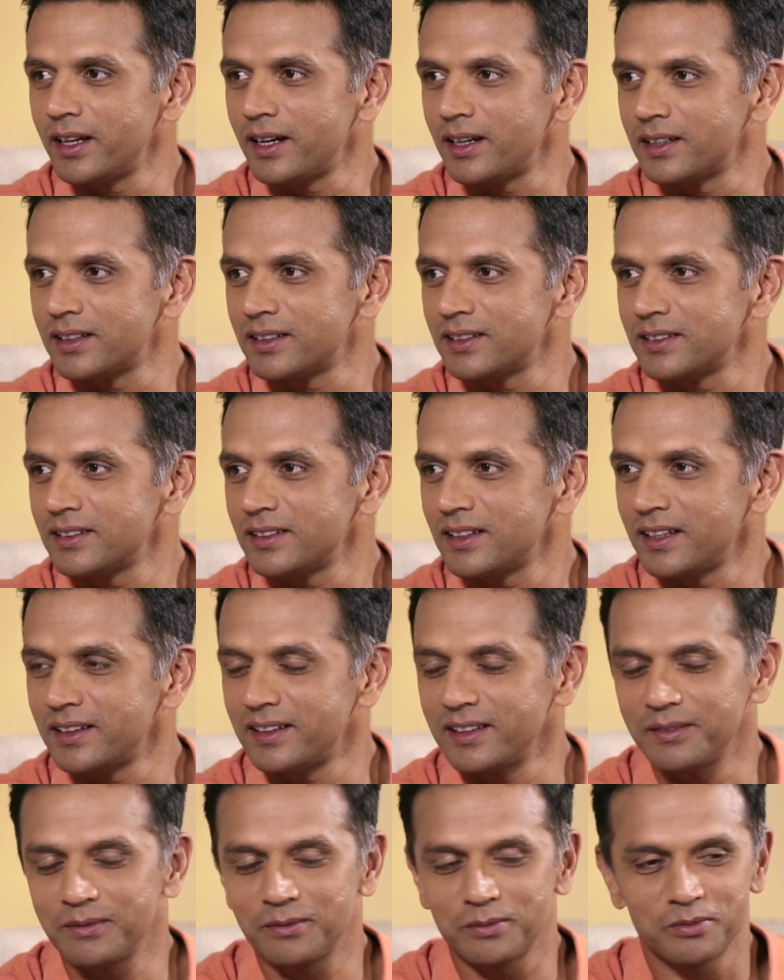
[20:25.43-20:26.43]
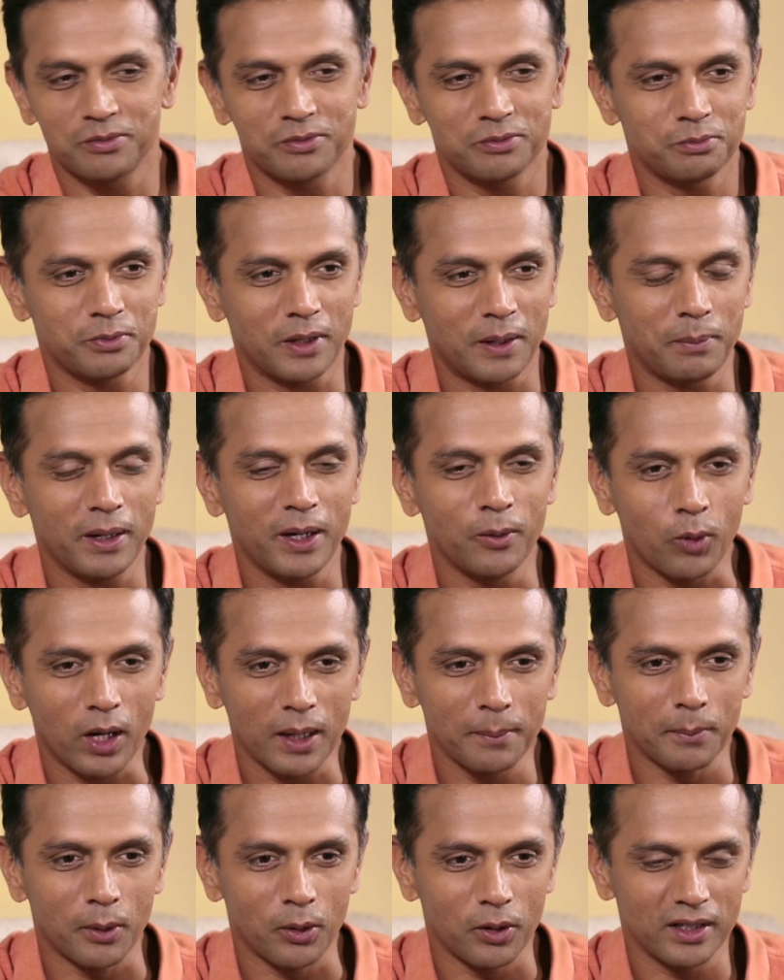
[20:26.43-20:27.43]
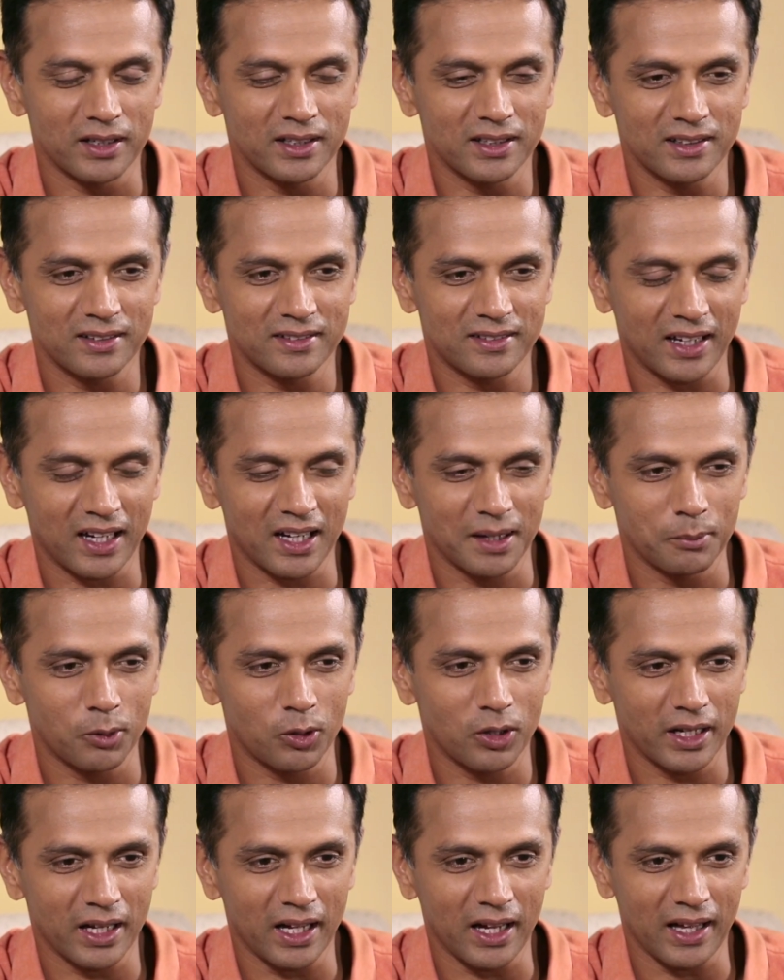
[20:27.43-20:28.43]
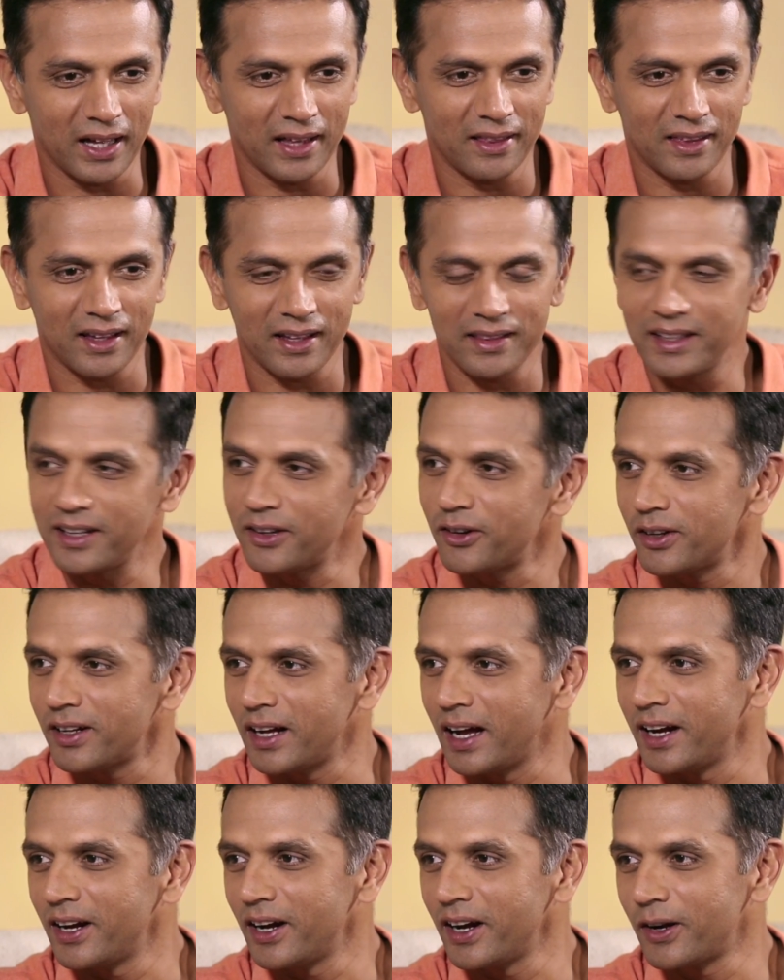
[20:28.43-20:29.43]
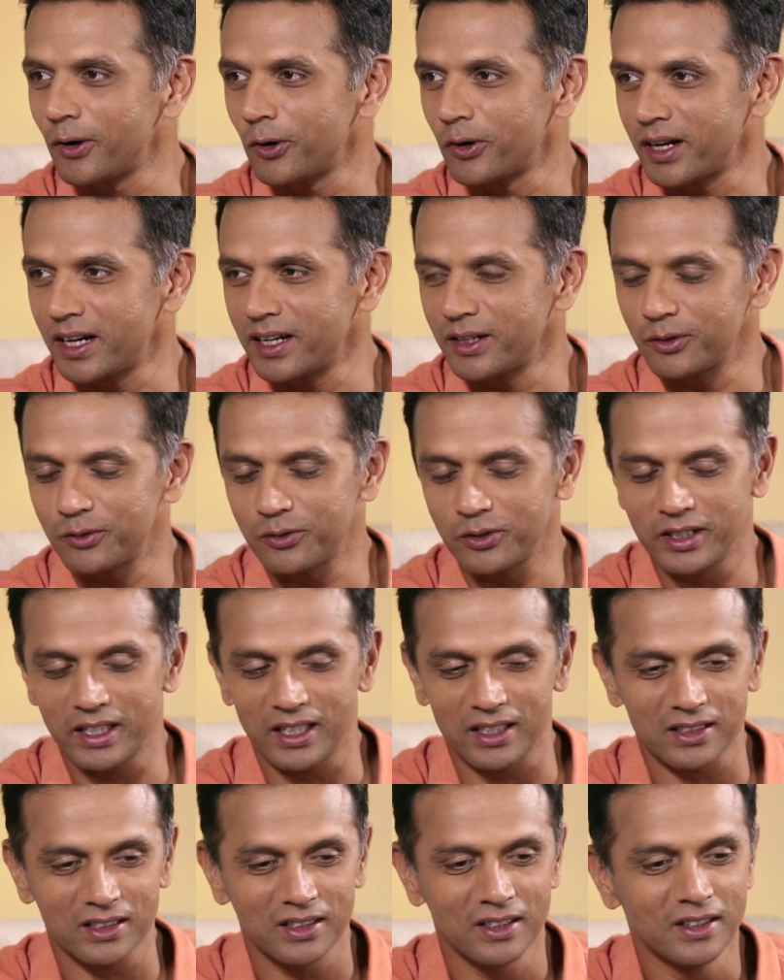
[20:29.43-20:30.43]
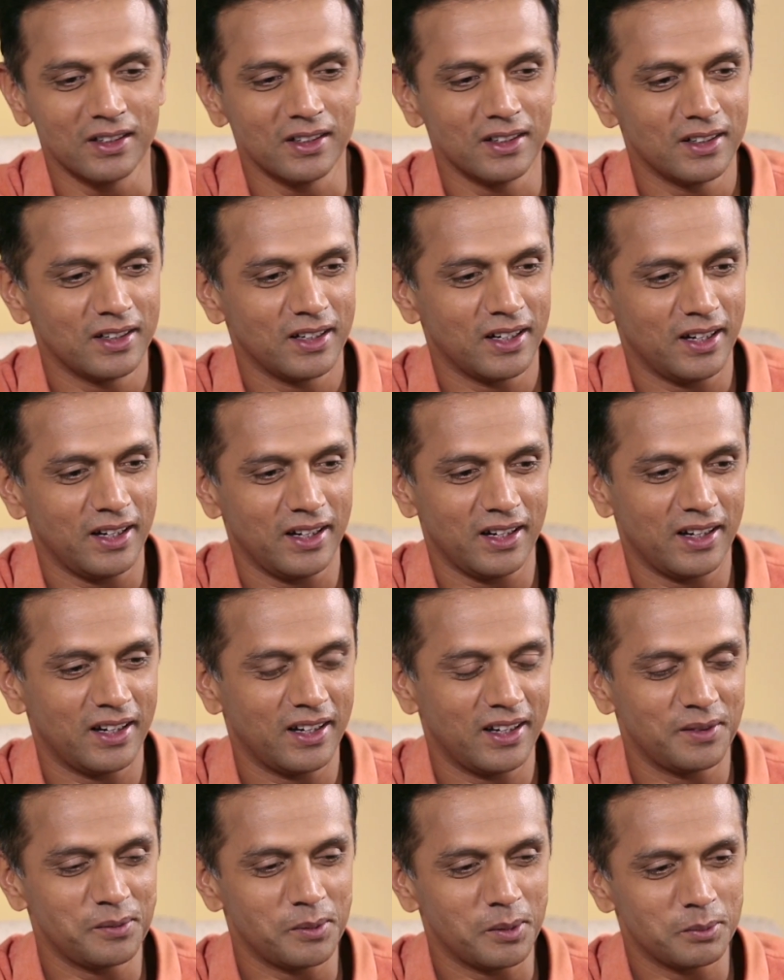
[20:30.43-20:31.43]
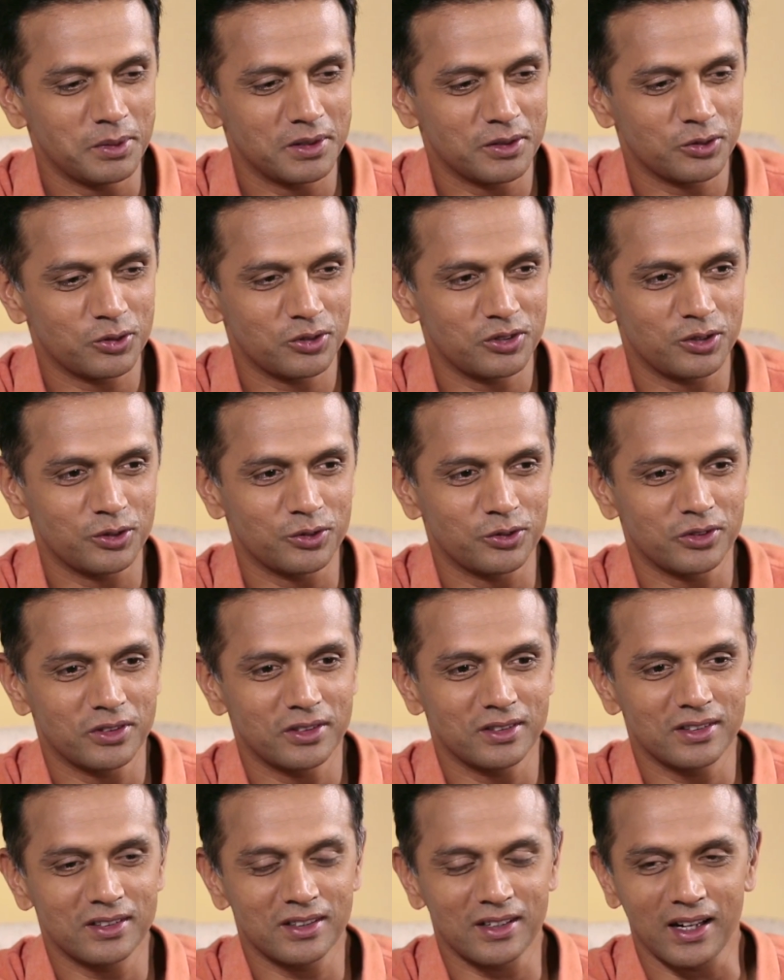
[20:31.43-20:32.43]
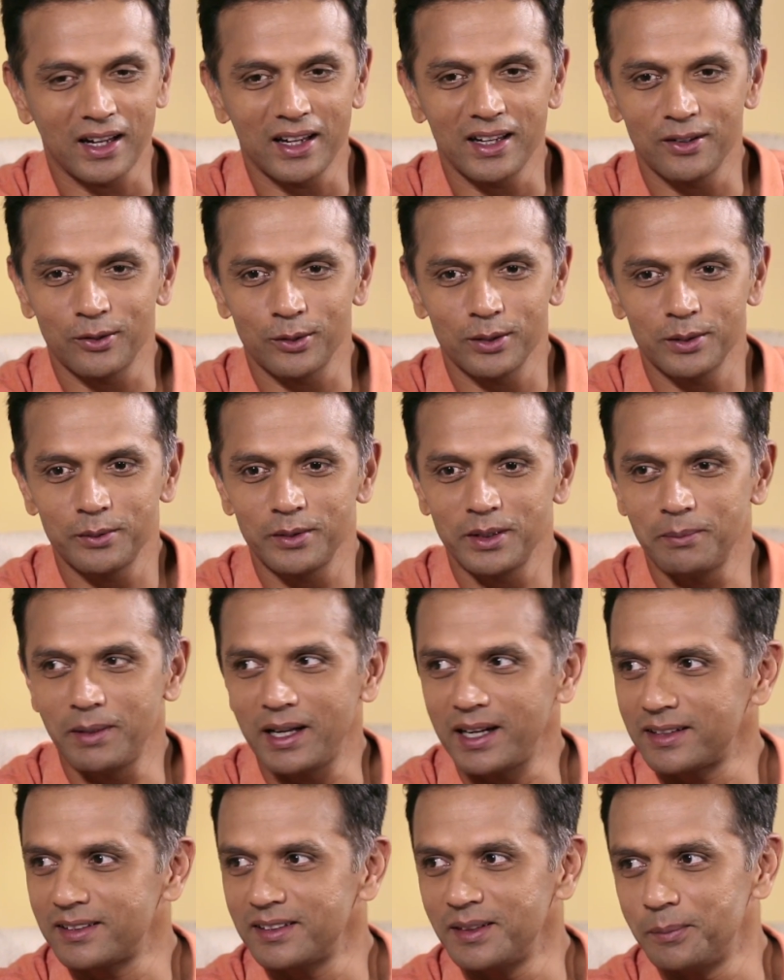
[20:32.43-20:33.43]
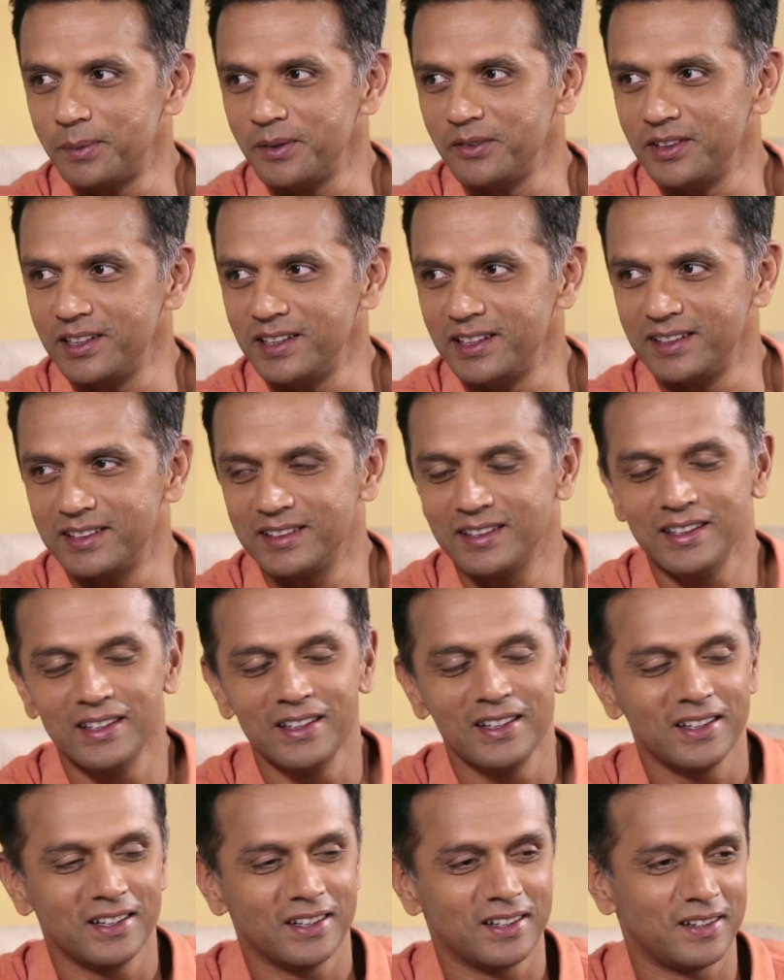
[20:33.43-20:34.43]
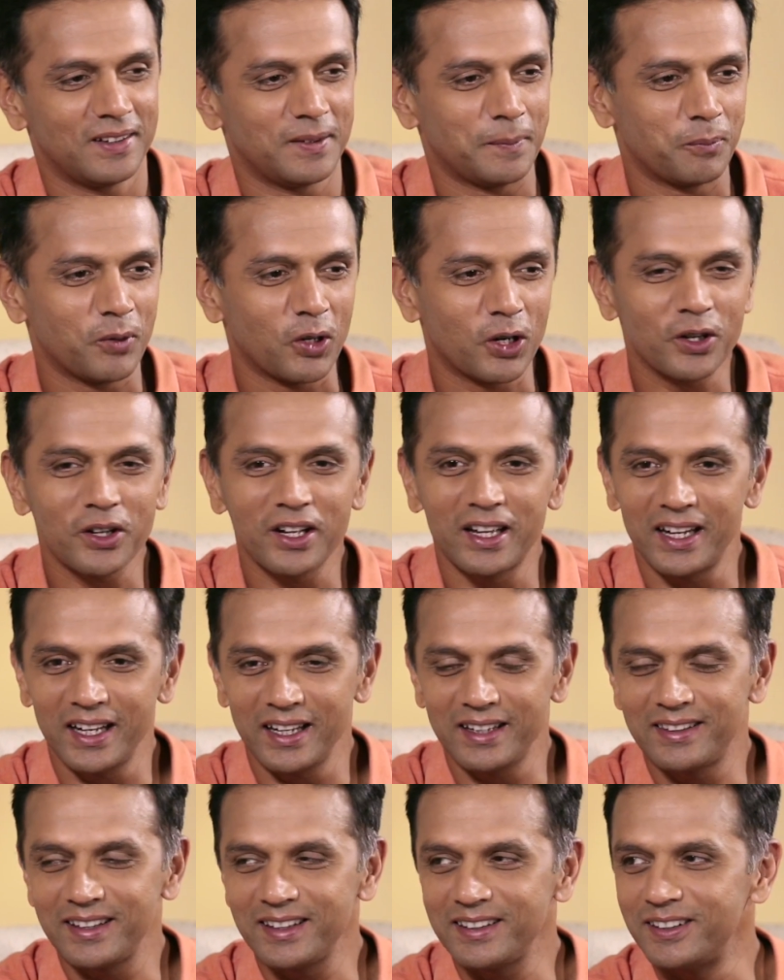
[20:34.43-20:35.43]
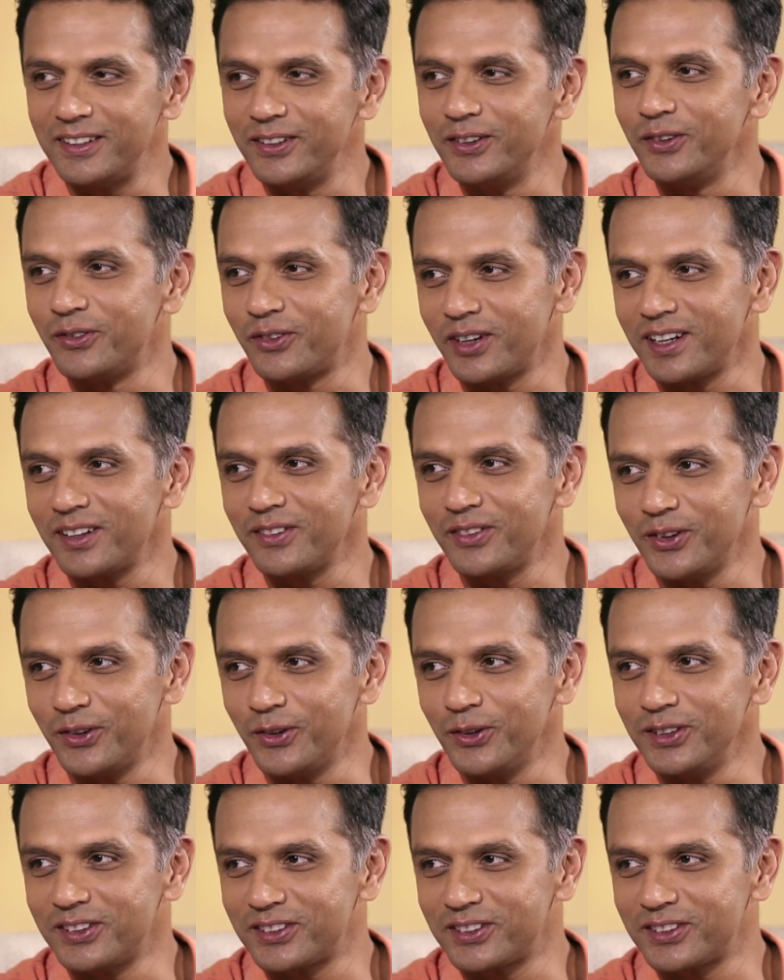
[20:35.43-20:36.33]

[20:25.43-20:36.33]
I think I played one ball, and then the second ball I think I got run out for duck, and I remember sort of crying all the way back to the pavilion. Not a great thing to do in front of your whole school.